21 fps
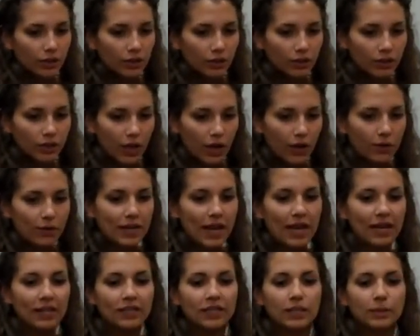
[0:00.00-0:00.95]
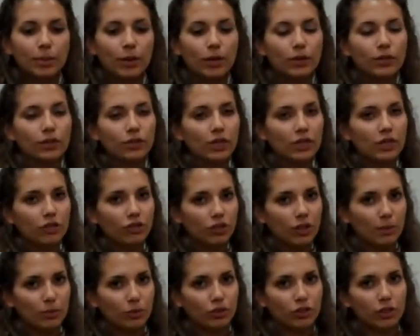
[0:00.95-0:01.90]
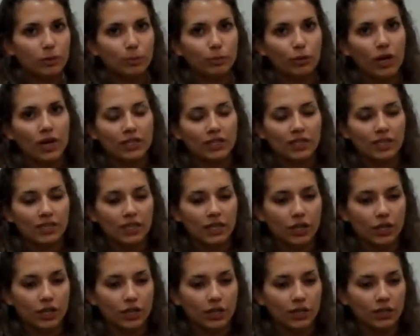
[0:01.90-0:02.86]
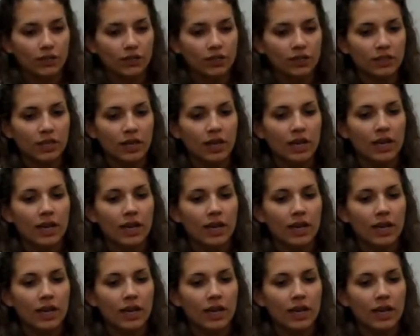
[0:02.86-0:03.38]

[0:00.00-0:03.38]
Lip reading: So next, post-transcriptional processing occurs,